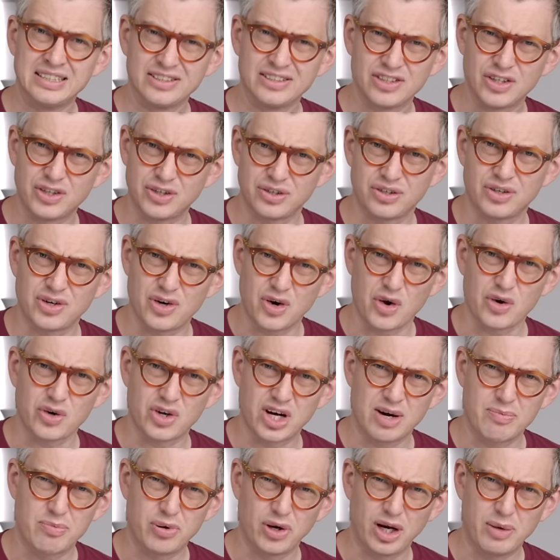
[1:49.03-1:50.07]
You're, you're not going
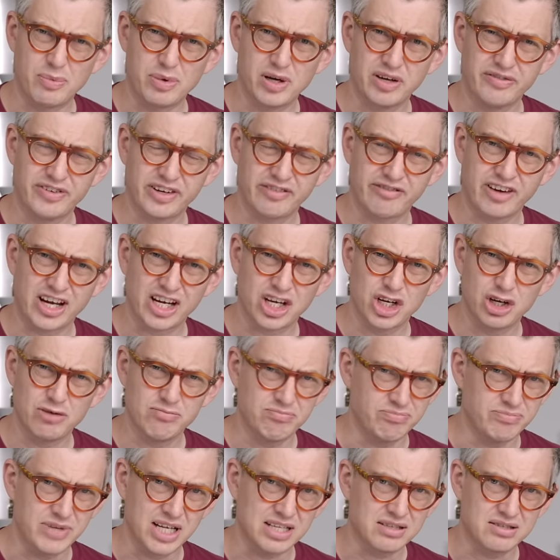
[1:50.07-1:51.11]
to pull a perfect
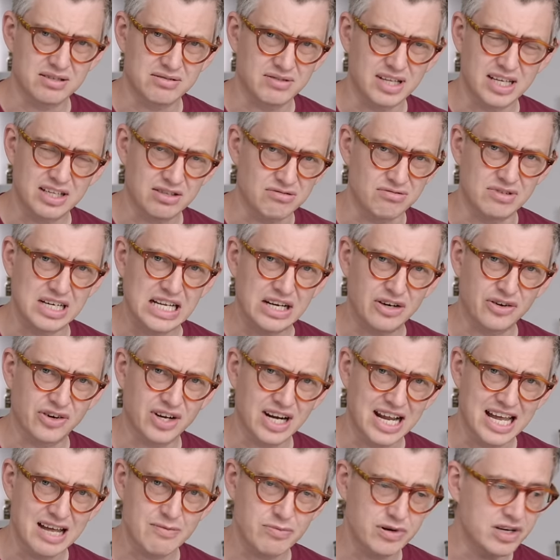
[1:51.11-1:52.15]
vacuum. That's, that's really not going
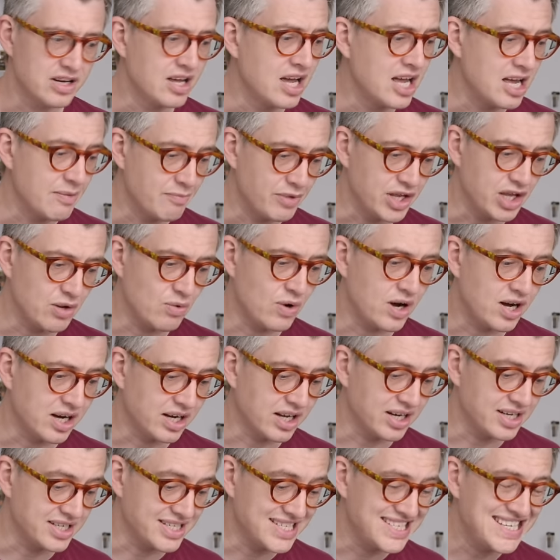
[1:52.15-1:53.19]
to happen. But you are
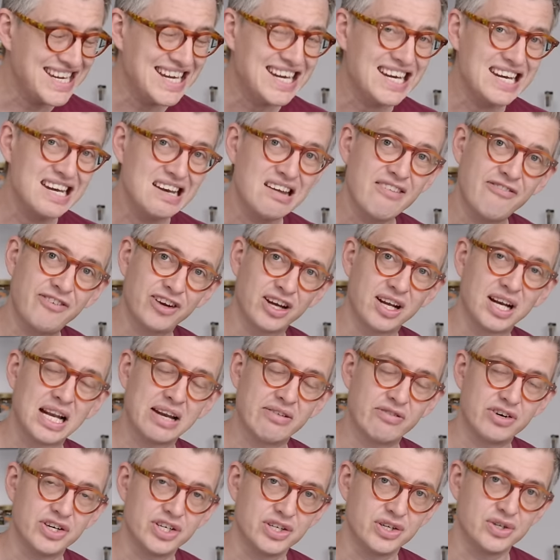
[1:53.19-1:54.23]
going to significantly
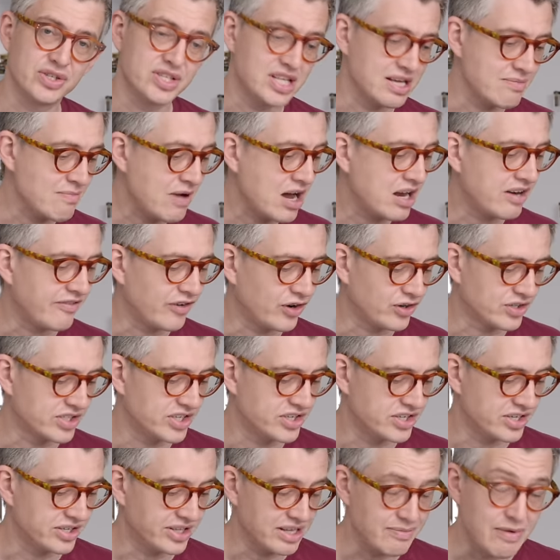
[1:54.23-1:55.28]
reduce the amount of
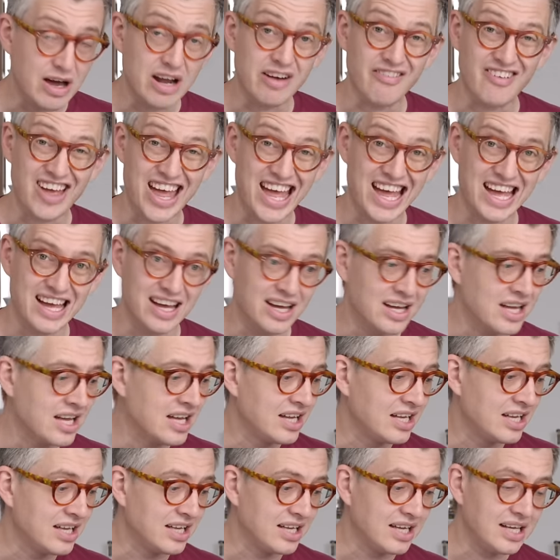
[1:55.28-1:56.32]
oxygen, the amount of air
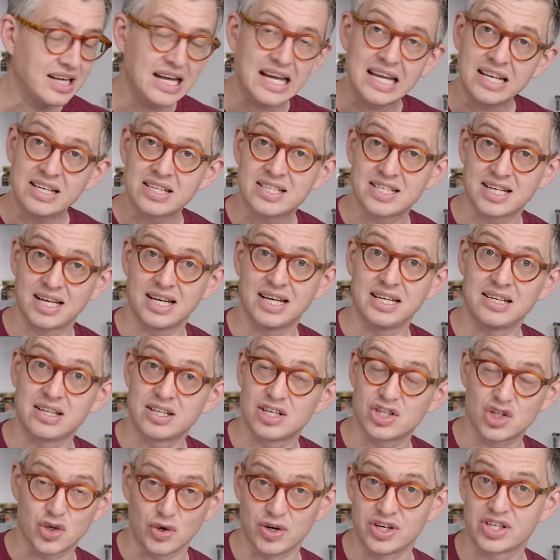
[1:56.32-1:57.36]
inside the
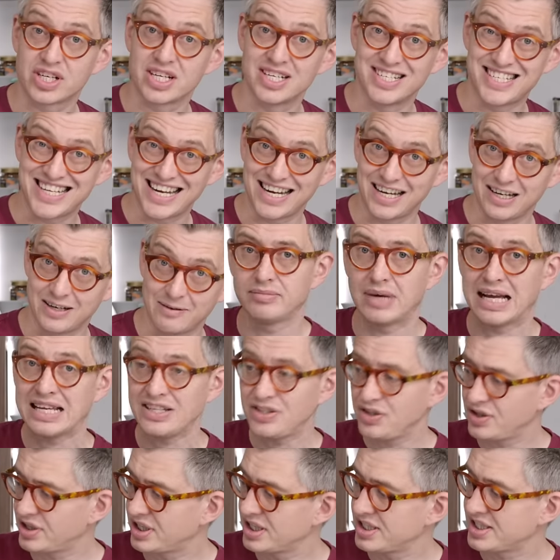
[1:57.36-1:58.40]
storage container.
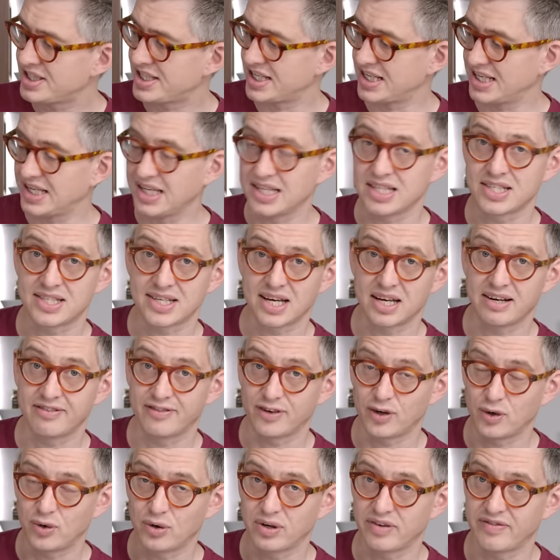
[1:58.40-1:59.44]
As you can see, inside of
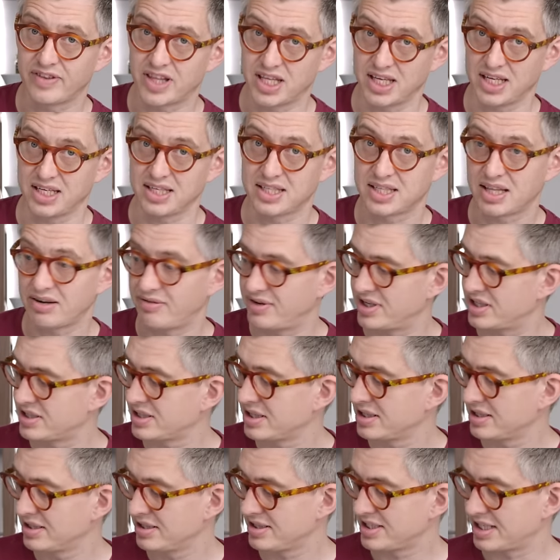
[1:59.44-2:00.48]
all of these, there is
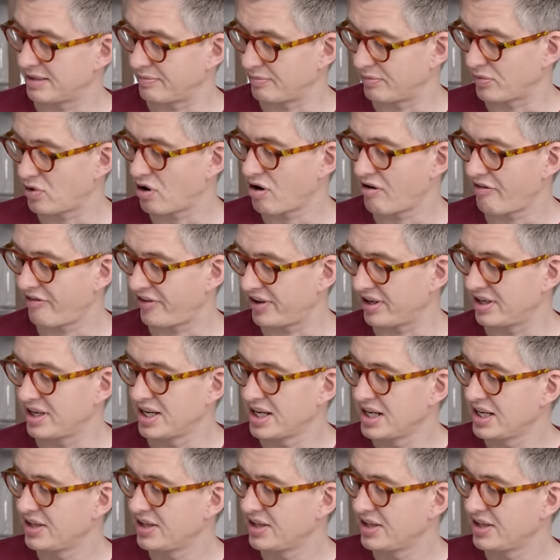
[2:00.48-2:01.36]
some coffee.